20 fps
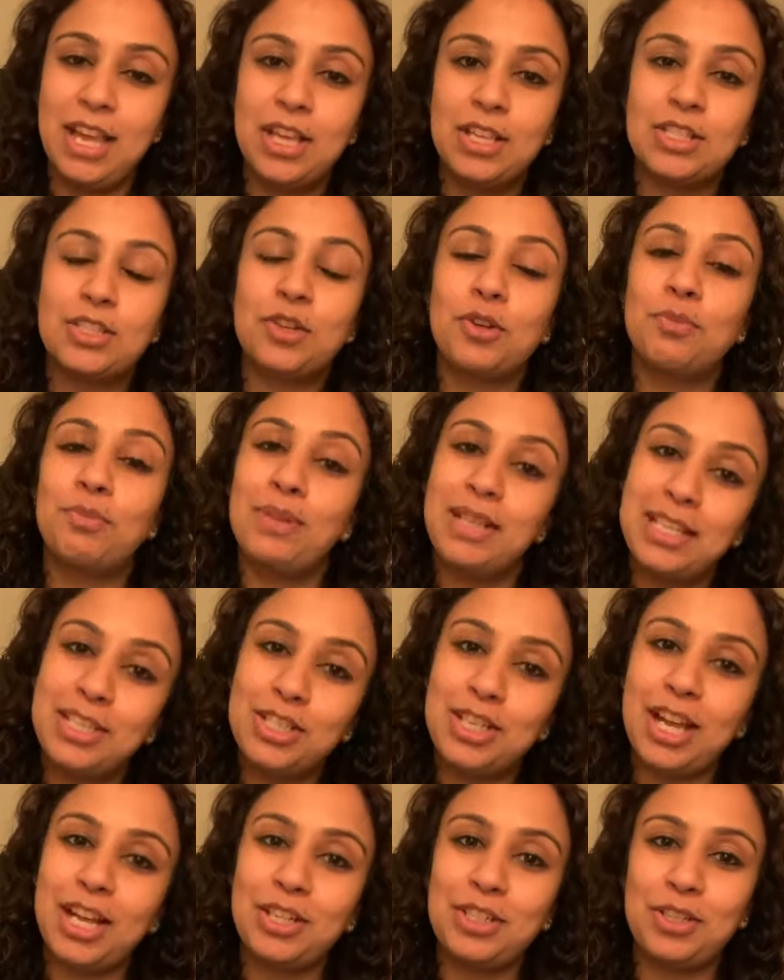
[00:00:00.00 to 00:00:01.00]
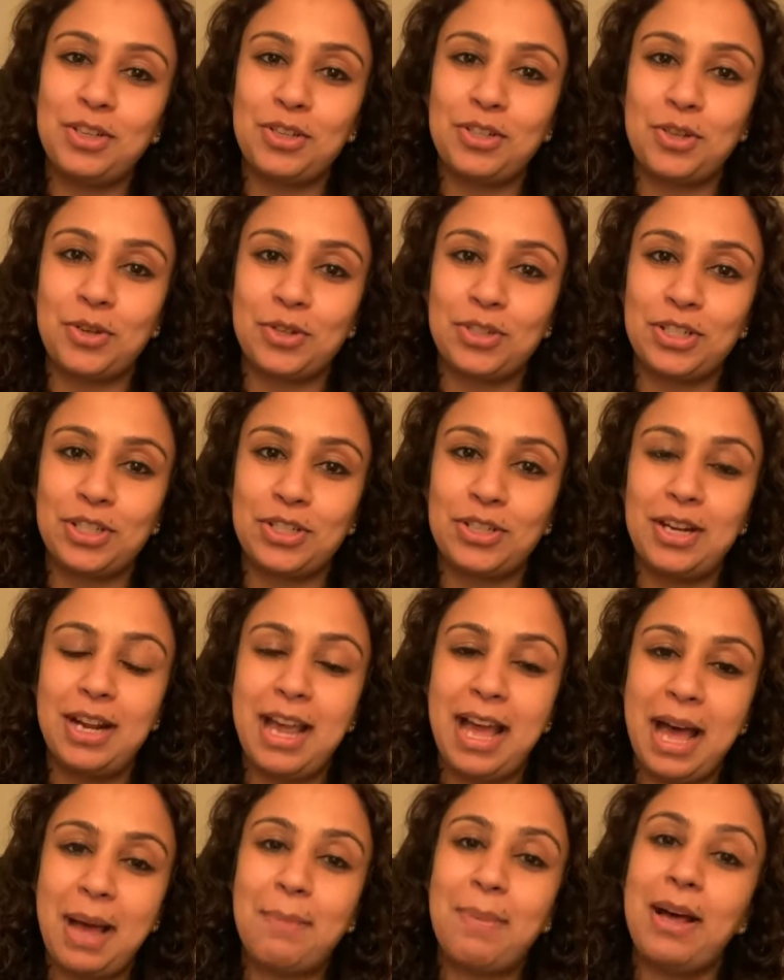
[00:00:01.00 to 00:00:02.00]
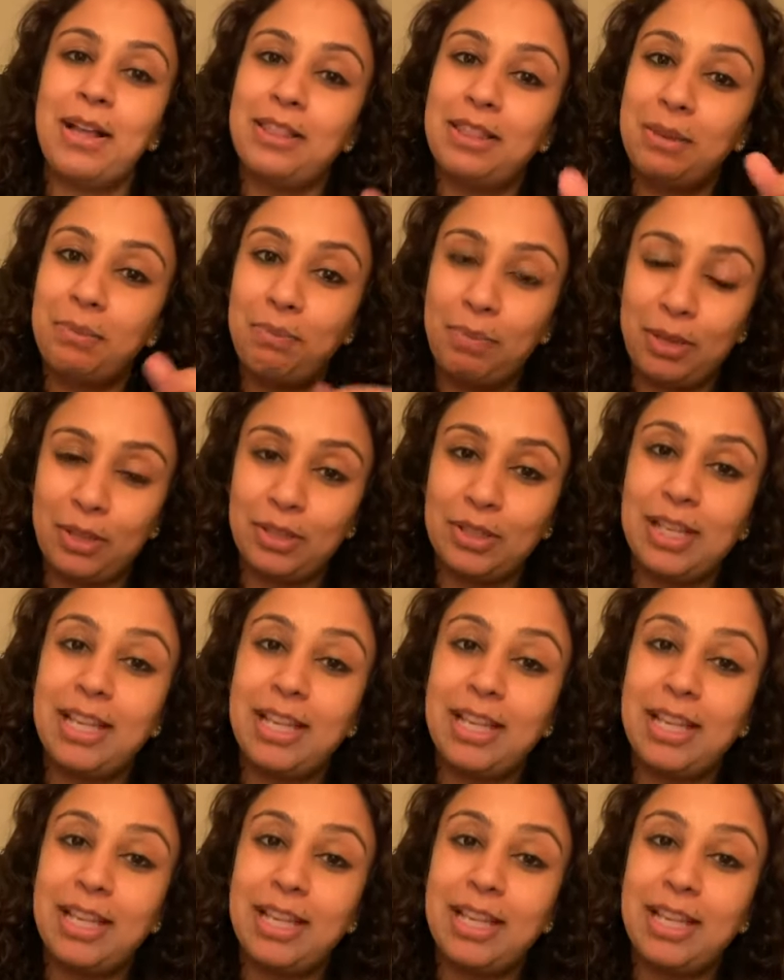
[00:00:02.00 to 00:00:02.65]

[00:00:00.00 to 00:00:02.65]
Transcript: So please chat to your doctor about the pill.